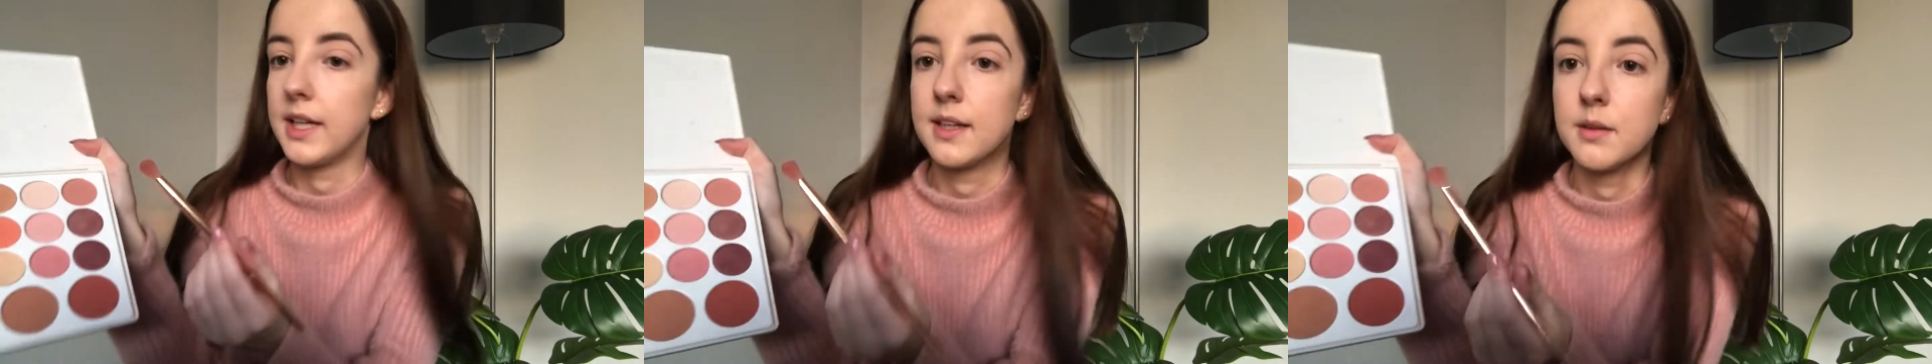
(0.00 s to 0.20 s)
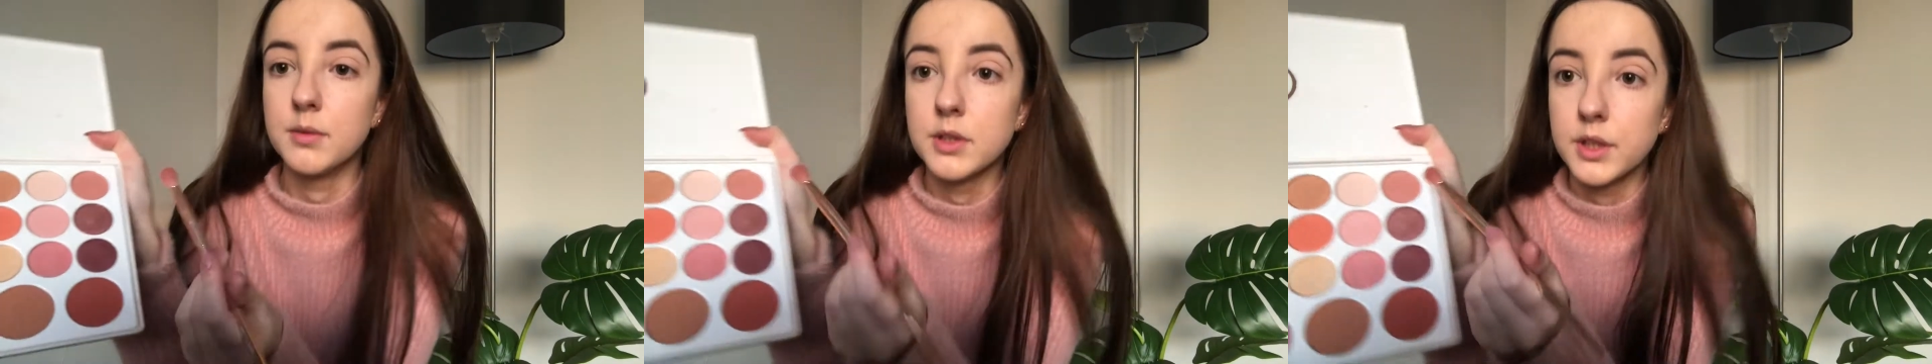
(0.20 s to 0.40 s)

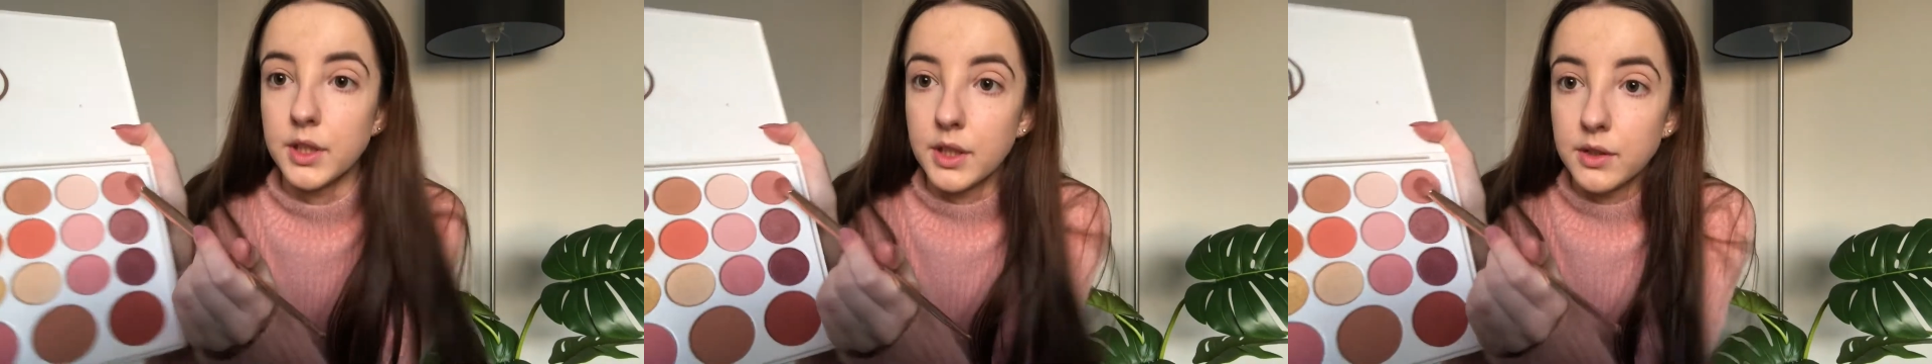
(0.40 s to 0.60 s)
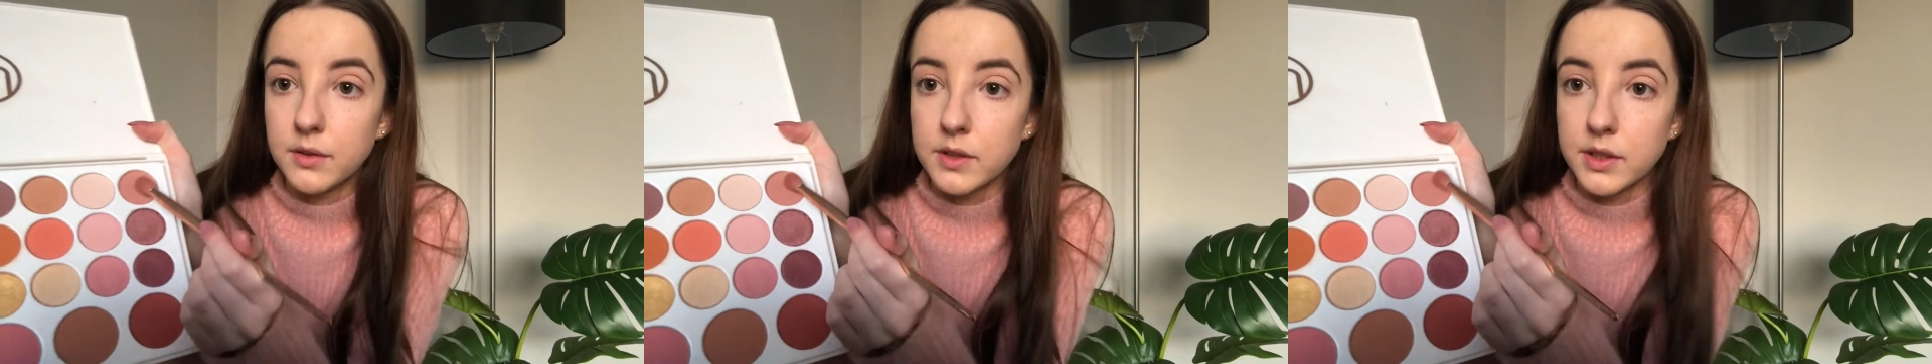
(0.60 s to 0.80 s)
I'm just going to
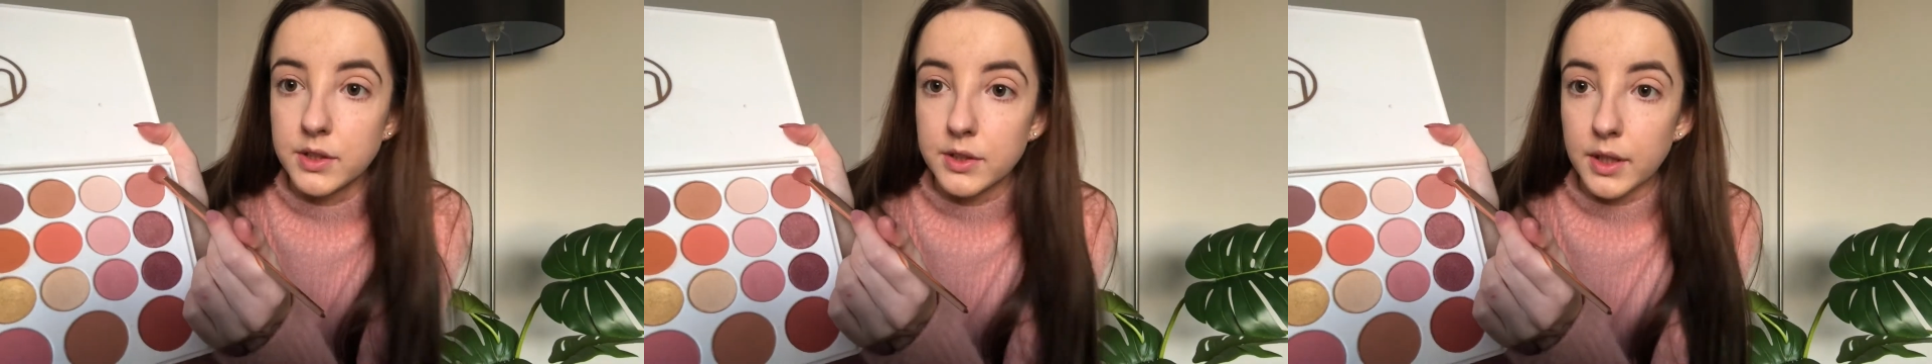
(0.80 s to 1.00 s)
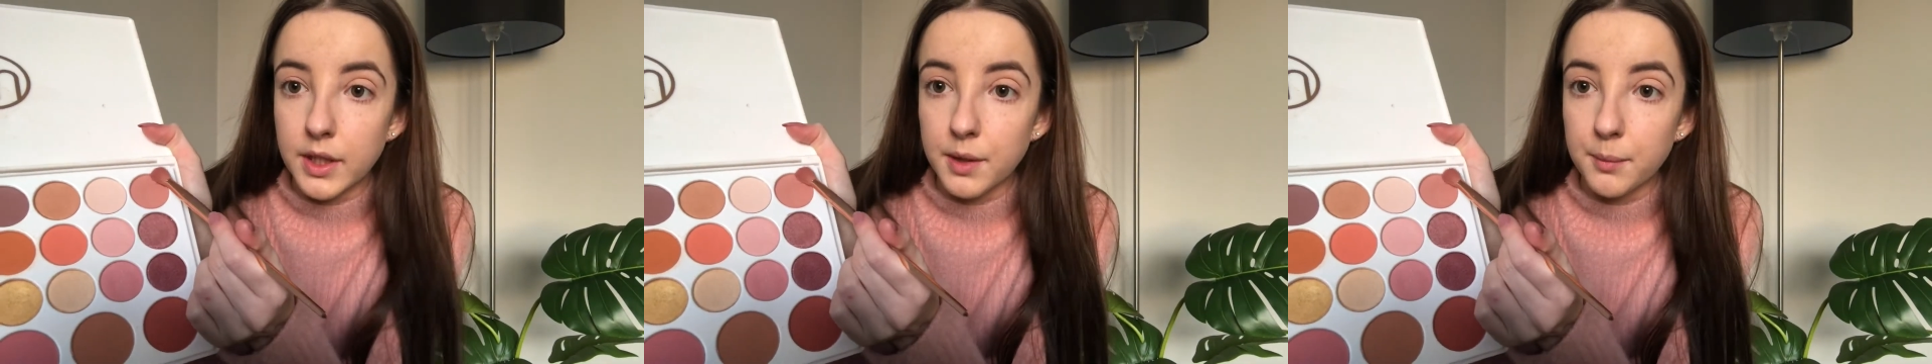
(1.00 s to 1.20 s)
use this
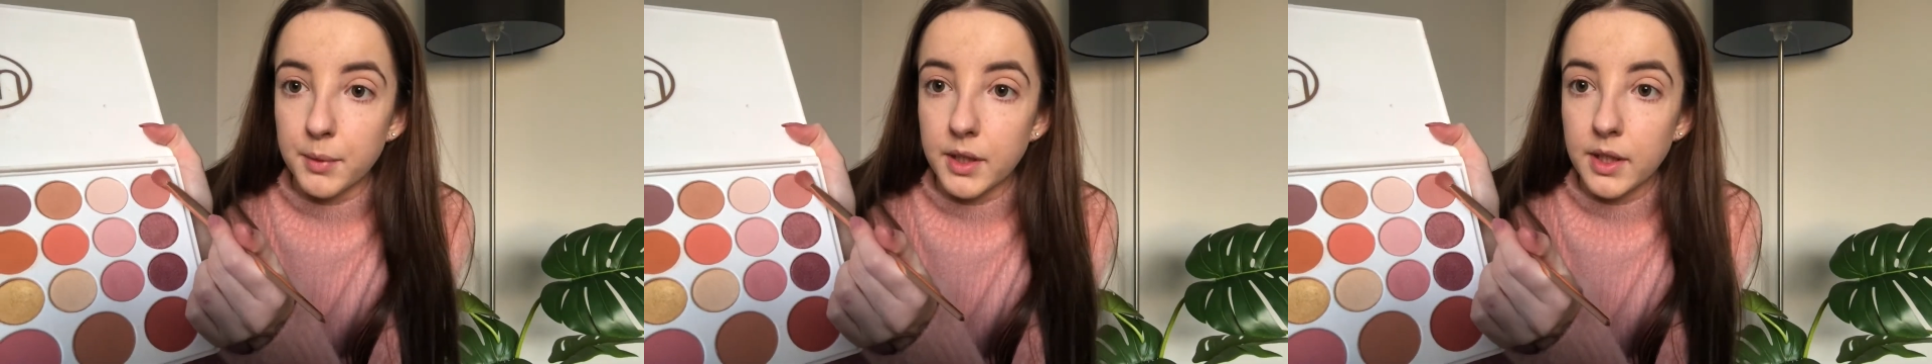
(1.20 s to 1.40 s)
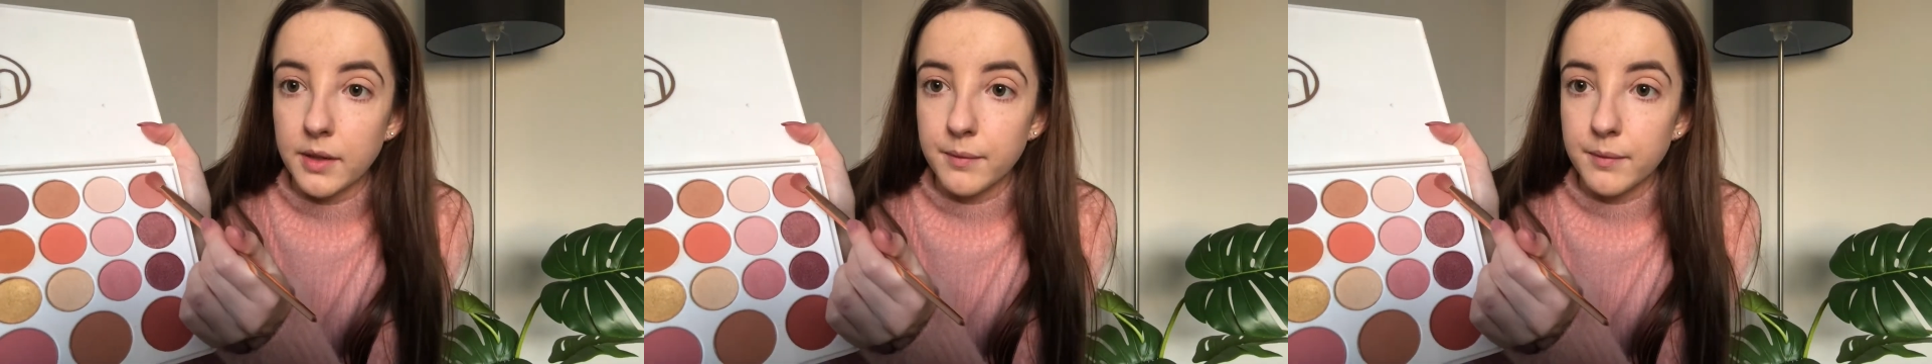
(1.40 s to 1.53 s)
shade up here.